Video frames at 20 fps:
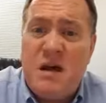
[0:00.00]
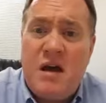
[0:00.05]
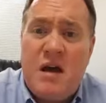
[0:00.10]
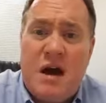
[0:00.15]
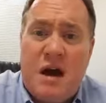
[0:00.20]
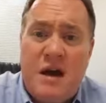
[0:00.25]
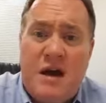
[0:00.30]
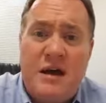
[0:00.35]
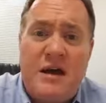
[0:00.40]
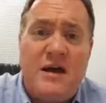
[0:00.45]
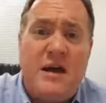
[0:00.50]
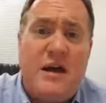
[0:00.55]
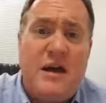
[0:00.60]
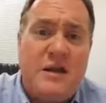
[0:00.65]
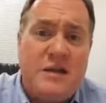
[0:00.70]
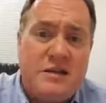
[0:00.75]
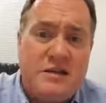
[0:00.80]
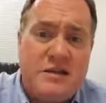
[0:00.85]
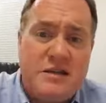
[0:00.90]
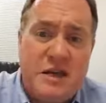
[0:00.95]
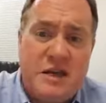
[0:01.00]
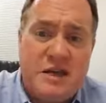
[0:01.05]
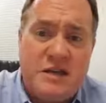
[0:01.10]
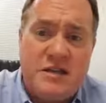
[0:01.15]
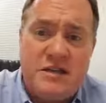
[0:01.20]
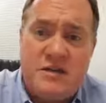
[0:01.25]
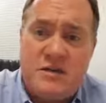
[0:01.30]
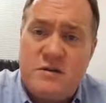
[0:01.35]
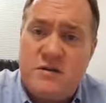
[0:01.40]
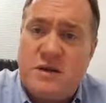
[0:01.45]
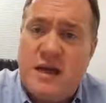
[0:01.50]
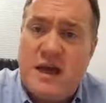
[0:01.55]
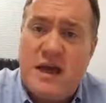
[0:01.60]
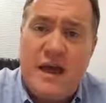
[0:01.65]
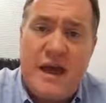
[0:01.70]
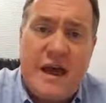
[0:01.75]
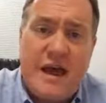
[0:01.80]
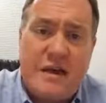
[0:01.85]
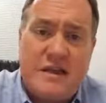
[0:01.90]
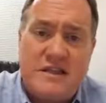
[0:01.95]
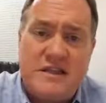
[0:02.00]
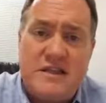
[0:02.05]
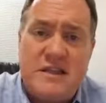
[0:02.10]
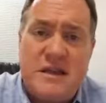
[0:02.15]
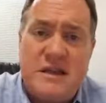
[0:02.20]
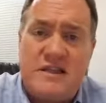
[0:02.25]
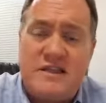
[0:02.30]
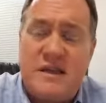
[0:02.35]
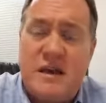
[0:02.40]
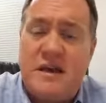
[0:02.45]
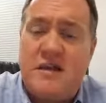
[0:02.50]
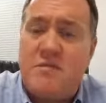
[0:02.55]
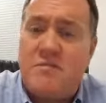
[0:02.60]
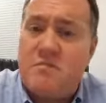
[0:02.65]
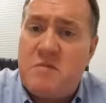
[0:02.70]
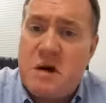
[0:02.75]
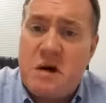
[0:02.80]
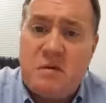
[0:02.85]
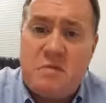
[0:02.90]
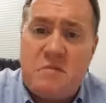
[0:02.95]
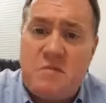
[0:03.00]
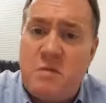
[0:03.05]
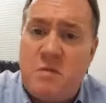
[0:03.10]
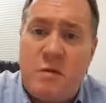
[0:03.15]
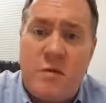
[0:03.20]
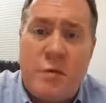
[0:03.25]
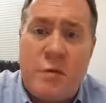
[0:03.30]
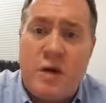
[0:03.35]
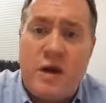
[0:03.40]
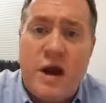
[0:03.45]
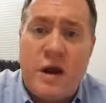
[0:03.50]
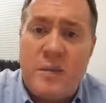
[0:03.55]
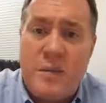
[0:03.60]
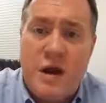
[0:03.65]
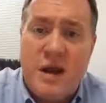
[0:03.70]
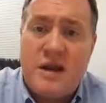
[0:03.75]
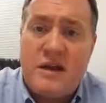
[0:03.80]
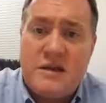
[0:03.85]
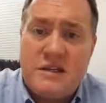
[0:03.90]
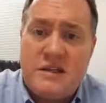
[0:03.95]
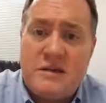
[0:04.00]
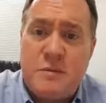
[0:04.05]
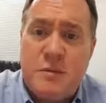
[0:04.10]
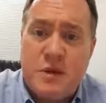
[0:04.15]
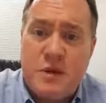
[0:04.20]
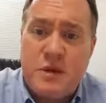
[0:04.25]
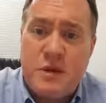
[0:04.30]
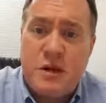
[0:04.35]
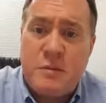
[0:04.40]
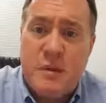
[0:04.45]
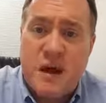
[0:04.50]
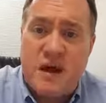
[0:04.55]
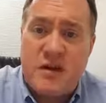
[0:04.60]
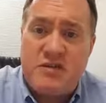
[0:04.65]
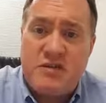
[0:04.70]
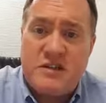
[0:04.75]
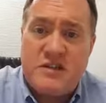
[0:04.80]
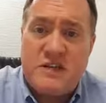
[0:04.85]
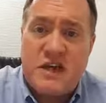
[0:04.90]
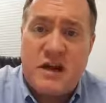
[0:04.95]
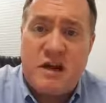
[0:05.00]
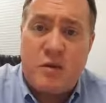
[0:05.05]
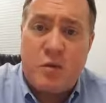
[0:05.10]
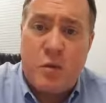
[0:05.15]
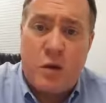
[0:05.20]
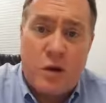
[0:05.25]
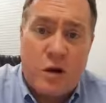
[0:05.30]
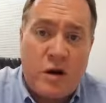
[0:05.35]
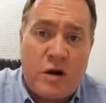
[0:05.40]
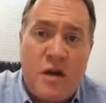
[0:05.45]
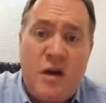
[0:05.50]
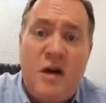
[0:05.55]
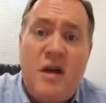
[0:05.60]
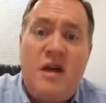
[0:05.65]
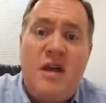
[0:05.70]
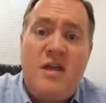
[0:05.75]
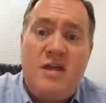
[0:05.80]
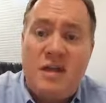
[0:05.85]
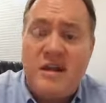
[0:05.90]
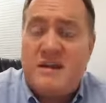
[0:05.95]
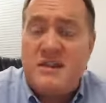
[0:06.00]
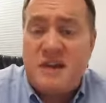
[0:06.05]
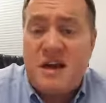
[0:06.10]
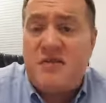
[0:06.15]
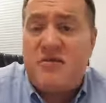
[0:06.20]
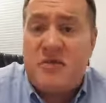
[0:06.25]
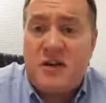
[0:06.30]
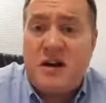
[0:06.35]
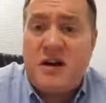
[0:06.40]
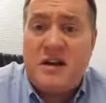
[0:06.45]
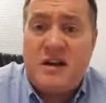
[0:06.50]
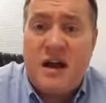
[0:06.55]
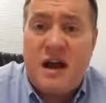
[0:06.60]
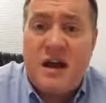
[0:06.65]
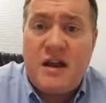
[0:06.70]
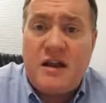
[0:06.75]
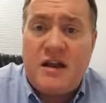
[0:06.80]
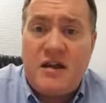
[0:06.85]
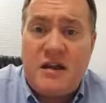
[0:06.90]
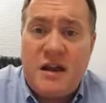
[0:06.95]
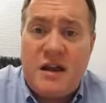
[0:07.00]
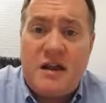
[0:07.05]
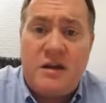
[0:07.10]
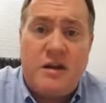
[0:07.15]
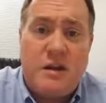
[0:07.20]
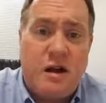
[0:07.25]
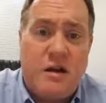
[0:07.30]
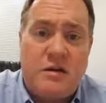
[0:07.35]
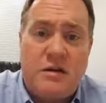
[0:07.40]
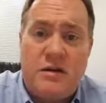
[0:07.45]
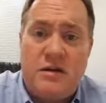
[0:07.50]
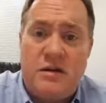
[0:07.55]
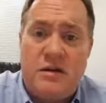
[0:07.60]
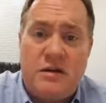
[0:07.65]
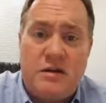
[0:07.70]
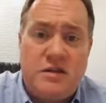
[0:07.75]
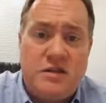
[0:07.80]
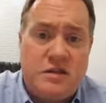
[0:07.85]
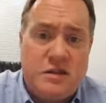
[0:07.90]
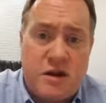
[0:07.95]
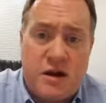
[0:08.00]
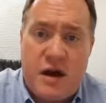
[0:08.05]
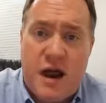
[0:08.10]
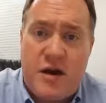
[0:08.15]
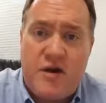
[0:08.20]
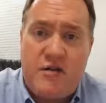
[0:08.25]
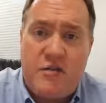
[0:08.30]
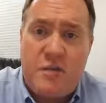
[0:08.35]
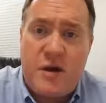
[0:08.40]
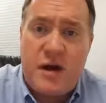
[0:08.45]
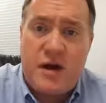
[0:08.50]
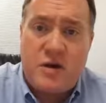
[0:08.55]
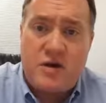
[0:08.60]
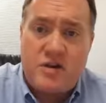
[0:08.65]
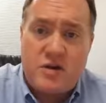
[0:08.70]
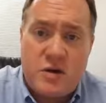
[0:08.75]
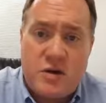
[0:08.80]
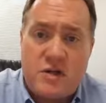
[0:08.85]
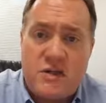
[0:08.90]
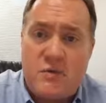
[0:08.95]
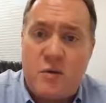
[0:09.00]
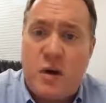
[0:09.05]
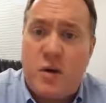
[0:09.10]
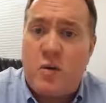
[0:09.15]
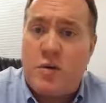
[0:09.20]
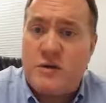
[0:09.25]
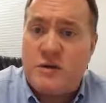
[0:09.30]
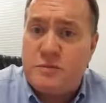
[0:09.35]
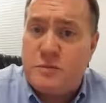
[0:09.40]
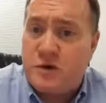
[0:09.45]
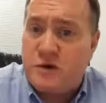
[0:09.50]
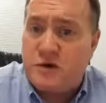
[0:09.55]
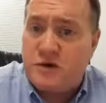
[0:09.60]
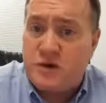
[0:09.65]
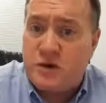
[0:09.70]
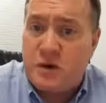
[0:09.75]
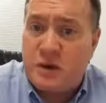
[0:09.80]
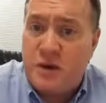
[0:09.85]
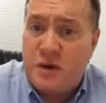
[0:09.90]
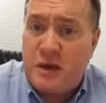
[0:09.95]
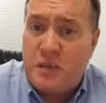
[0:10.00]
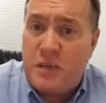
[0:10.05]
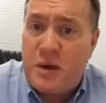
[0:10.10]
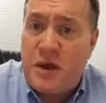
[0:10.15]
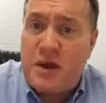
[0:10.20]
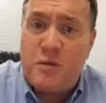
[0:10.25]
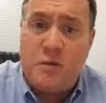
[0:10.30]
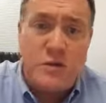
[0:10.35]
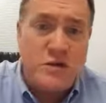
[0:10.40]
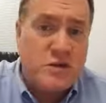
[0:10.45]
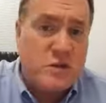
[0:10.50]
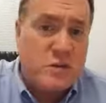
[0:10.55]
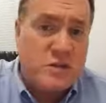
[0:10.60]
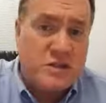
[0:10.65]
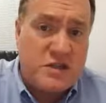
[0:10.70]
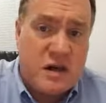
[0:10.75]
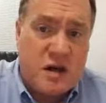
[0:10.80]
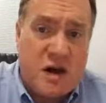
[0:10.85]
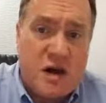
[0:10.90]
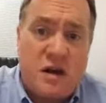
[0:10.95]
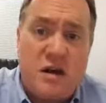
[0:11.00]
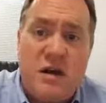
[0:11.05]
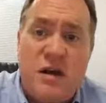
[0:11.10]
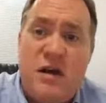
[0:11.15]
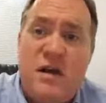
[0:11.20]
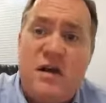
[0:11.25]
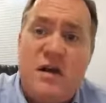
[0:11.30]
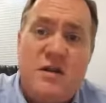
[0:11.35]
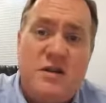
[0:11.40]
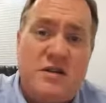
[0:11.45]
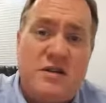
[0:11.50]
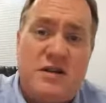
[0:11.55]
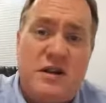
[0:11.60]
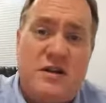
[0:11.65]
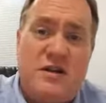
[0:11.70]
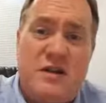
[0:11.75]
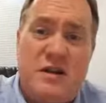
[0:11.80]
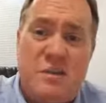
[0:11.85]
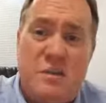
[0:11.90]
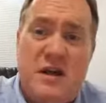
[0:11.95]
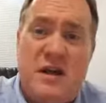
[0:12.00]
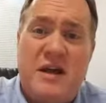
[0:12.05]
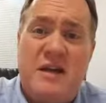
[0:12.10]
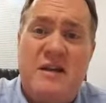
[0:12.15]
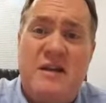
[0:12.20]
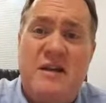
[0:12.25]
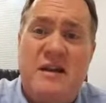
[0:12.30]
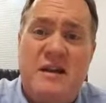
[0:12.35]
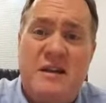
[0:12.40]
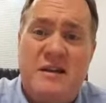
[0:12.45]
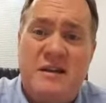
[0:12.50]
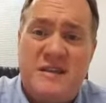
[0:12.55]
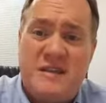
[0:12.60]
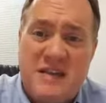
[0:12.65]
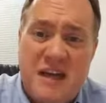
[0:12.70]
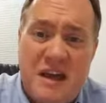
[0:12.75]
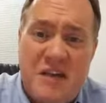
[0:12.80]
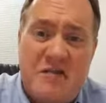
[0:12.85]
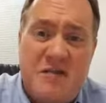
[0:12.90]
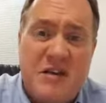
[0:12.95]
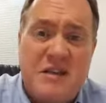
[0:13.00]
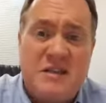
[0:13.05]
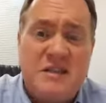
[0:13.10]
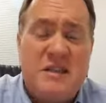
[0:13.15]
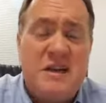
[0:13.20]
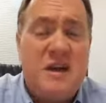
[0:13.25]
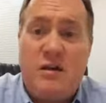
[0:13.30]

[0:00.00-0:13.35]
And as soon as they say, well, we're not paying disability benefits anymore, things get very tight indeed. You start having to make a choice about which bills are going to get paid, which ones aren't. You start dipping into savings.